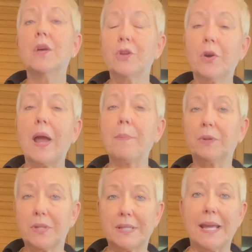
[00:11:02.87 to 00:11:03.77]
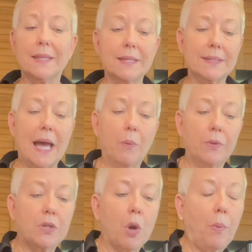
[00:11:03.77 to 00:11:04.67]
You're able to take this out
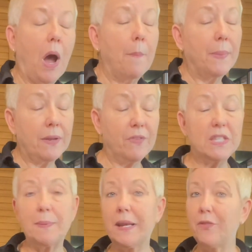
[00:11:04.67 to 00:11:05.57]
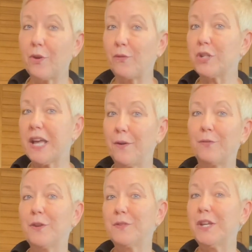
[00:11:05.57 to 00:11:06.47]
with no problem. But if it's been in there for 10 or
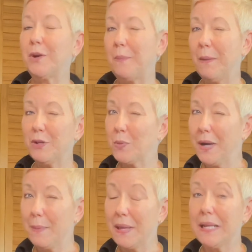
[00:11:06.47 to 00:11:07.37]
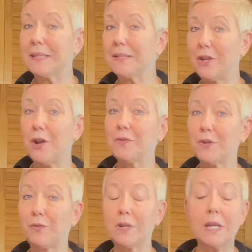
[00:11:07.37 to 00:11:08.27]
15 or maybe 20 minutes, you know,
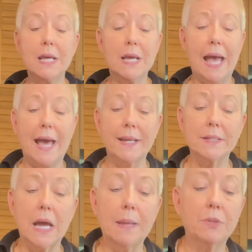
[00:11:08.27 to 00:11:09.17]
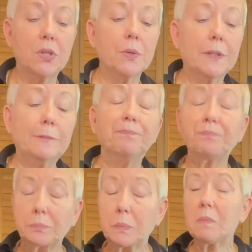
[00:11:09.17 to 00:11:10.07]
different adding times to it,
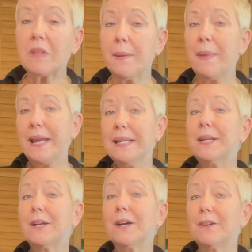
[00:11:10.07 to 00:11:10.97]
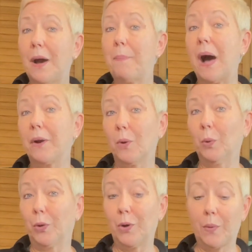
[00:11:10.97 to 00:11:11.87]
it may need a pot
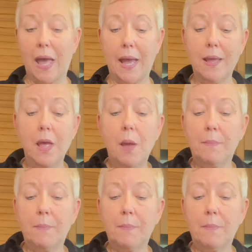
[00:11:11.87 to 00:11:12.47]
holder, okay?